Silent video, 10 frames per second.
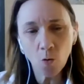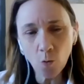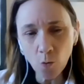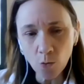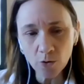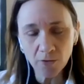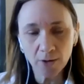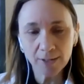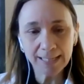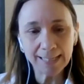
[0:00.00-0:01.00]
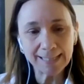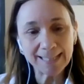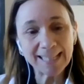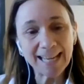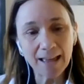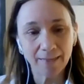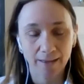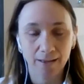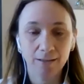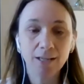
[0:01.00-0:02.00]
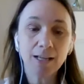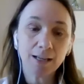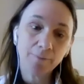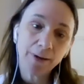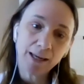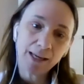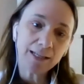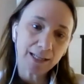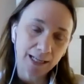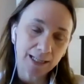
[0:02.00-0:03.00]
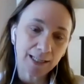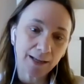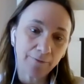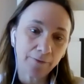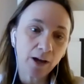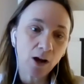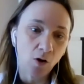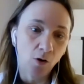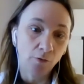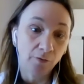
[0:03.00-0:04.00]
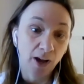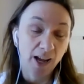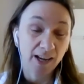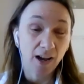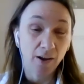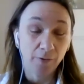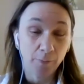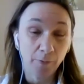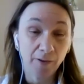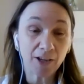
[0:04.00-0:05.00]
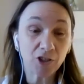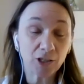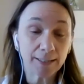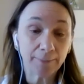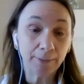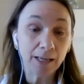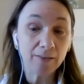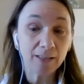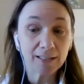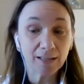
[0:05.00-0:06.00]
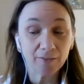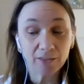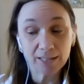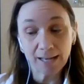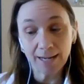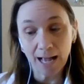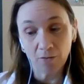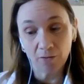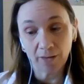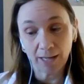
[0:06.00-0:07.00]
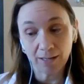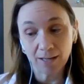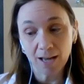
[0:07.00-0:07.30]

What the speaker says: all of those things together can be indicative of a perfectionism that's unhealthy.